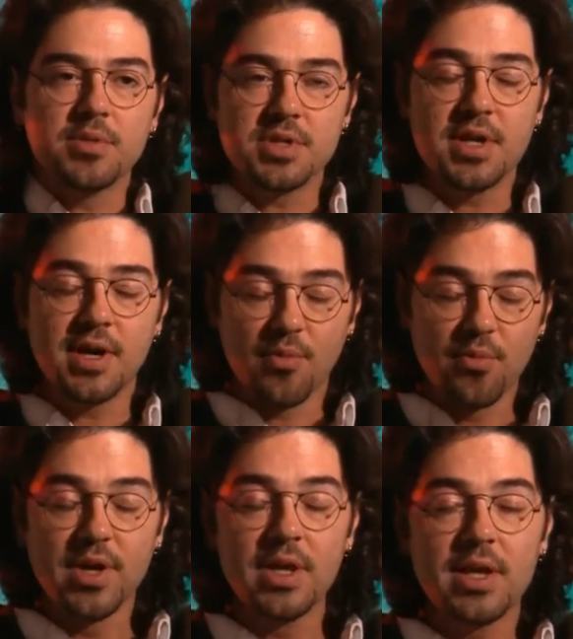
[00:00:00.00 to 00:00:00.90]
HR
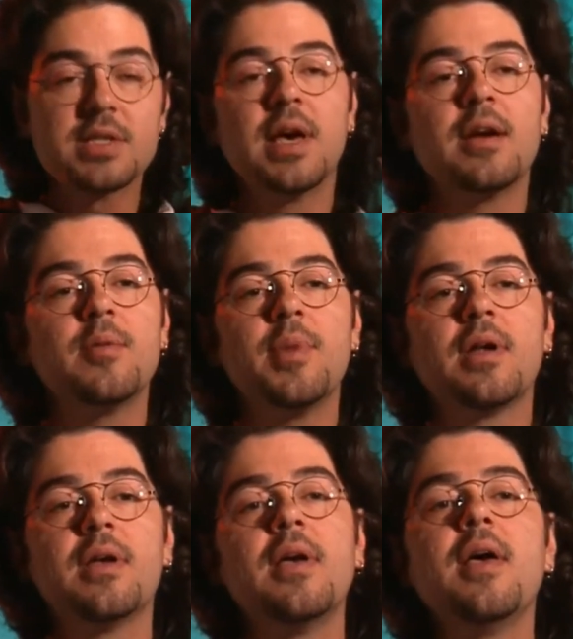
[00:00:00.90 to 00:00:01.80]
Giger was
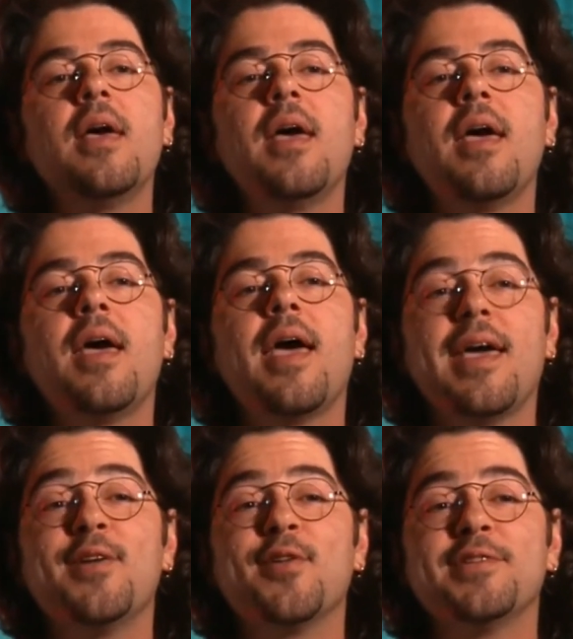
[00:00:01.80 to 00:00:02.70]
not willing to
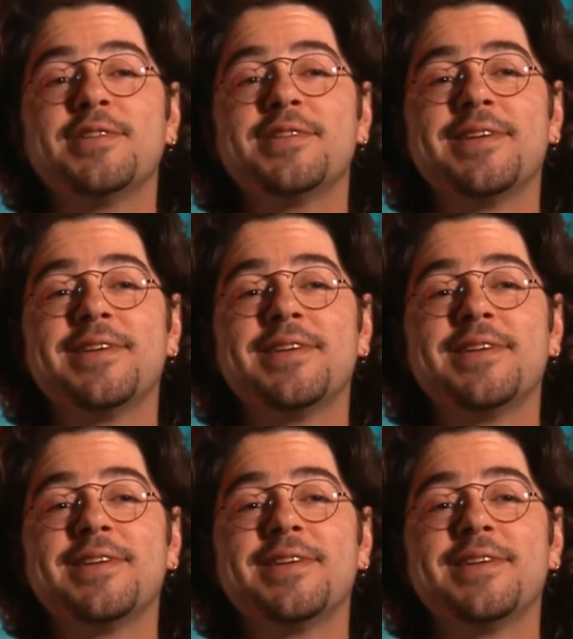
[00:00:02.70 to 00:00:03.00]
accept that,